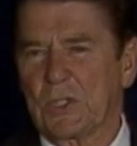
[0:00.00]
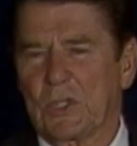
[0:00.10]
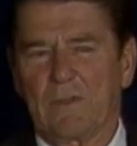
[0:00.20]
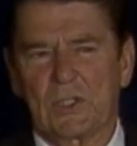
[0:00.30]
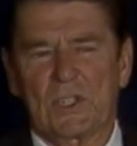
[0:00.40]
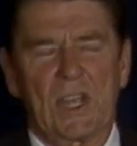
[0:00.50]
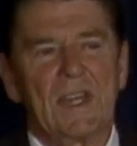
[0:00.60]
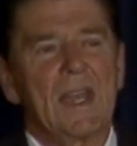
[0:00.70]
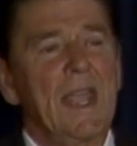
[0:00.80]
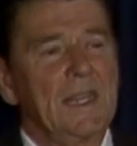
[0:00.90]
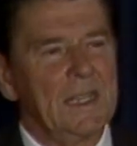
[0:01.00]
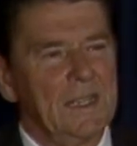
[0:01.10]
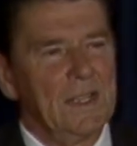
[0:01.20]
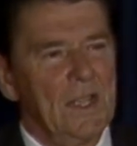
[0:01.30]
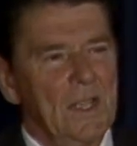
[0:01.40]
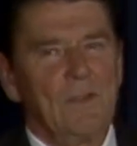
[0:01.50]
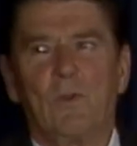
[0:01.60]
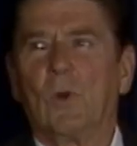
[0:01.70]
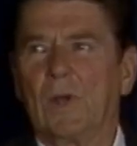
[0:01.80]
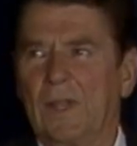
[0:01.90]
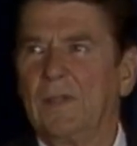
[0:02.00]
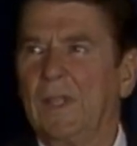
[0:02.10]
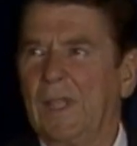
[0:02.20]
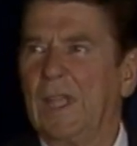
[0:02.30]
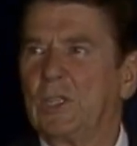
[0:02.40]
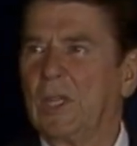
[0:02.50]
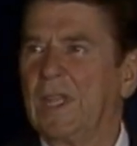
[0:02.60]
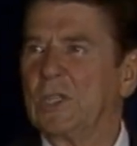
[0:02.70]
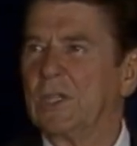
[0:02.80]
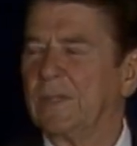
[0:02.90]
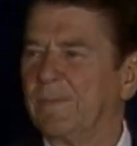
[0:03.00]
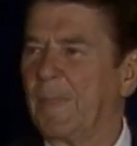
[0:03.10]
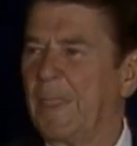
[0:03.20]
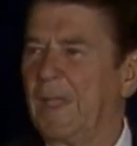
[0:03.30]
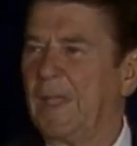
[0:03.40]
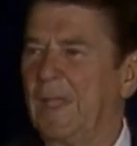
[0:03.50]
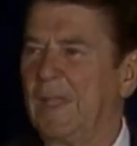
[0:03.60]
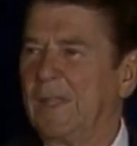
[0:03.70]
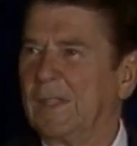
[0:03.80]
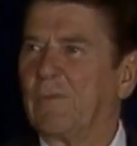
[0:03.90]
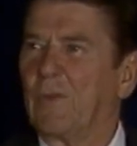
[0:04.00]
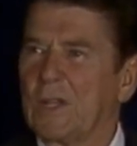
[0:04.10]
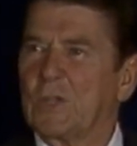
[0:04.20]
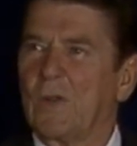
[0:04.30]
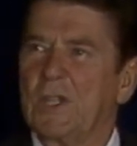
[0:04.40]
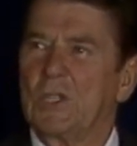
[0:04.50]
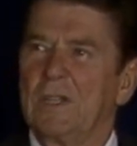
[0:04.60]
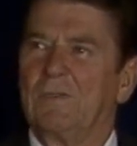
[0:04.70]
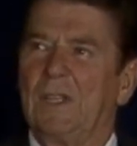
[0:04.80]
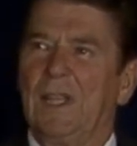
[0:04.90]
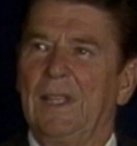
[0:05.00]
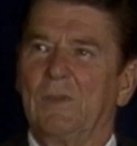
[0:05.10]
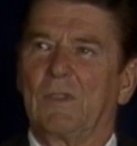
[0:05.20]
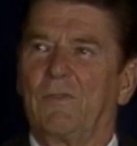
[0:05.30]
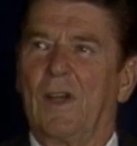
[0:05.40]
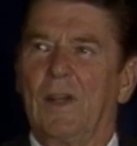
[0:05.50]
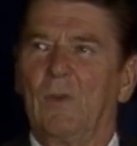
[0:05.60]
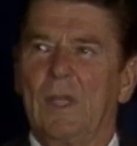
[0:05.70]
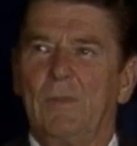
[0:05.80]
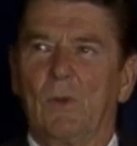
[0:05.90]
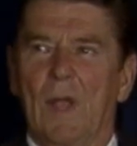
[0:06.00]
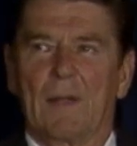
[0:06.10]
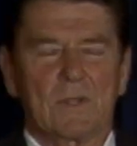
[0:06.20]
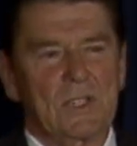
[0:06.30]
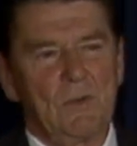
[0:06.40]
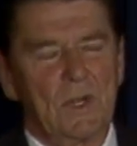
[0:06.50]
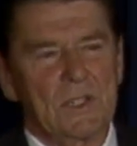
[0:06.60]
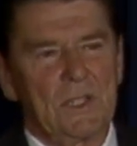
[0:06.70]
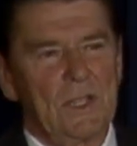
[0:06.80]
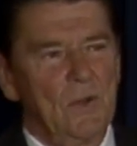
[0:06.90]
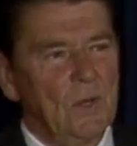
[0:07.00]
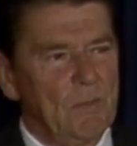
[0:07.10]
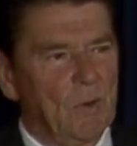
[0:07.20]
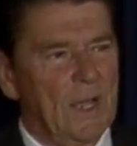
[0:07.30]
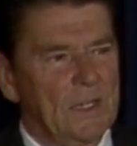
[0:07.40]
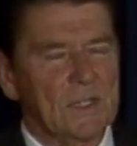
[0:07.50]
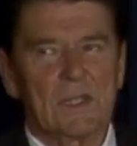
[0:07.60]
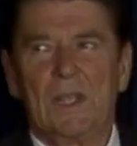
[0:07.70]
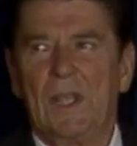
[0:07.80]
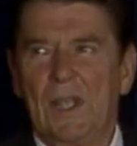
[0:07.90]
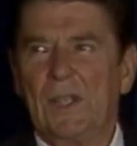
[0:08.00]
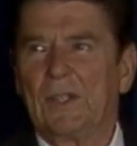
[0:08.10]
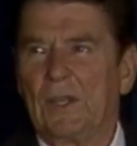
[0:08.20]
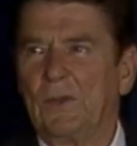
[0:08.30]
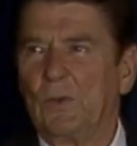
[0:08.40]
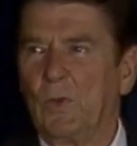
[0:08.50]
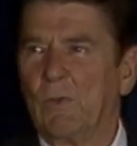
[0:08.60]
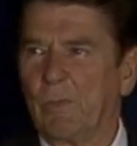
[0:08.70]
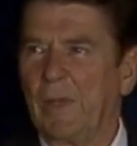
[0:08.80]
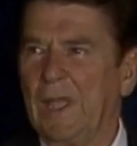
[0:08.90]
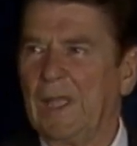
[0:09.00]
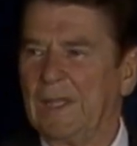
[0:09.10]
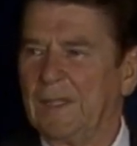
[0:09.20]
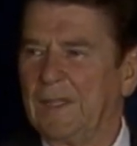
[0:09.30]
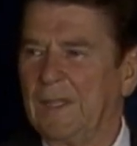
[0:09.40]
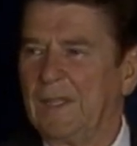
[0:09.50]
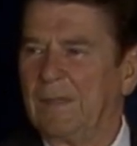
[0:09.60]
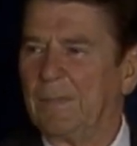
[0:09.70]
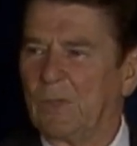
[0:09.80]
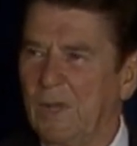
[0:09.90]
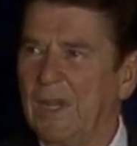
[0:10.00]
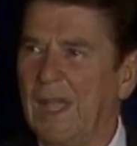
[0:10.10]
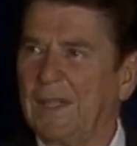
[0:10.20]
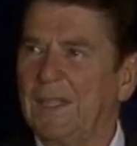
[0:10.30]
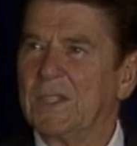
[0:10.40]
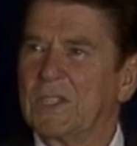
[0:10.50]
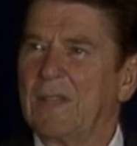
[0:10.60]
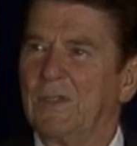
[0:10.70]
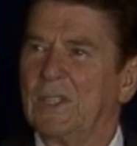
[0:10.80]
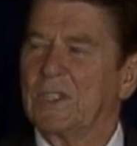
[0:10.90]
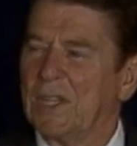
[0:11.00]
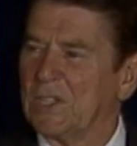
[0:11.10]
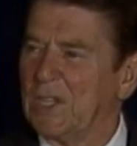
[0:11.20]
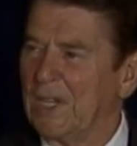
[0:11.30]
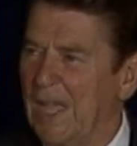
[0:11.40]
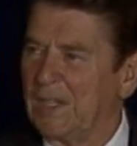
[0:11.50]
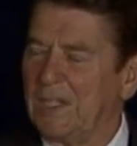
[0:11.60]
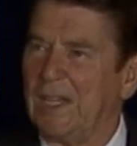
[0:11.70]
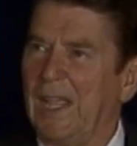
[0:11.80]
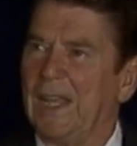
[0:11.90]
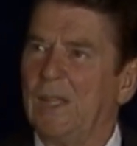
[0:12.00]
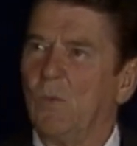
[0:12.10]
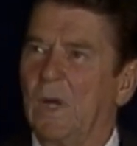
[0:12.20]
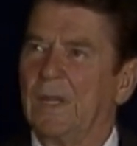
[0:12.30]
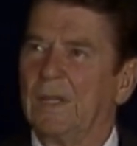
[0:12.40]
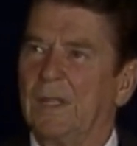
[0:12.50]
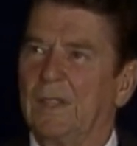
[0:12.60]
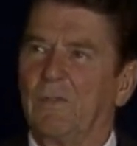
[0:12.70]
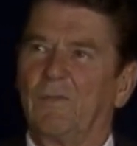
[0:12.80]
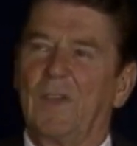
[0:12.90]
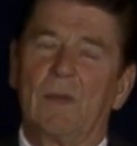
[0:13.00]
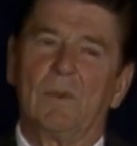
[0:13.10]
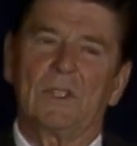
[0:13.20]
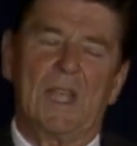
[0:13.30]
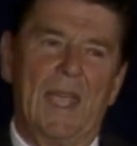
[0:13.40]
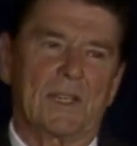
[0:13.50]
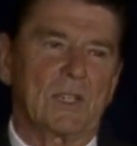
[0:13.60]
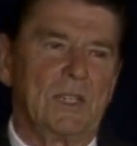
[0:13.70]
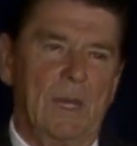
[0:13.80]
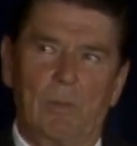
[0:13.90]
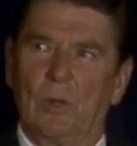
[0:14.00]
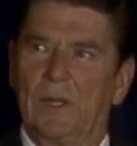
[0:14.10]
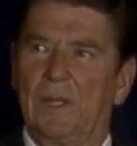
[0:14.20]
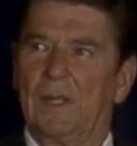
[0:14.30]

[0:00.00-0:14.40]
services and 90 for education. The frustration of dealing with faraway bureaucracy wasn't the only price that we were paying. Between 1976 and 1981, the federal tax doubled,